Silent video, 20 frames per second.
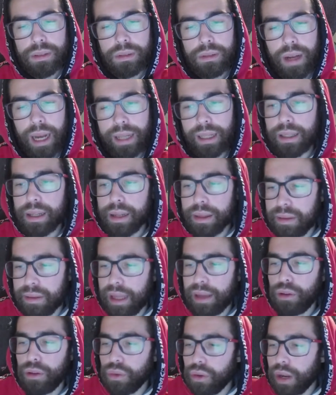Another
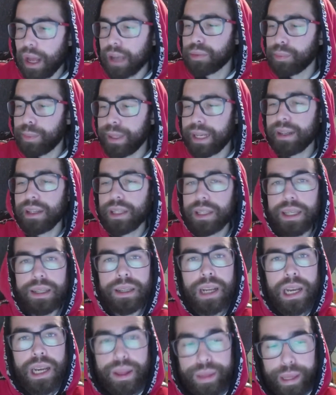thing you're gonna experience is
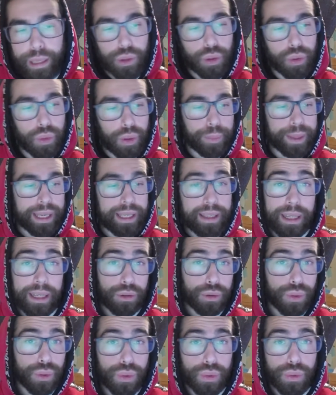that you will begin
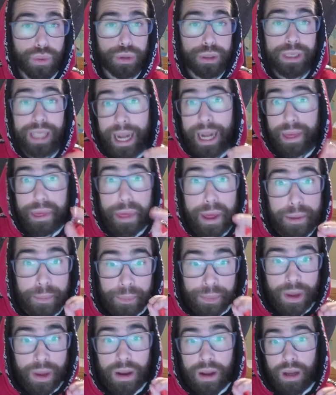to strengthen
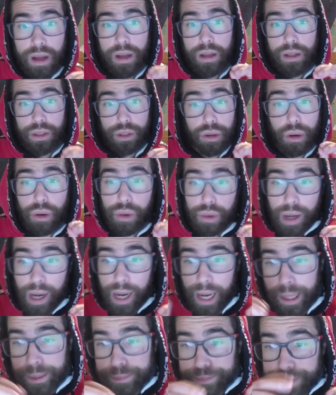your
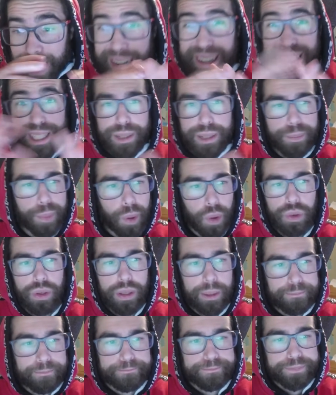uh, energy
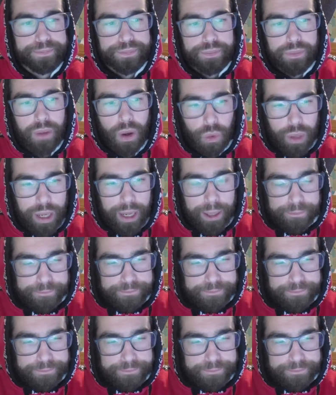body. Okay,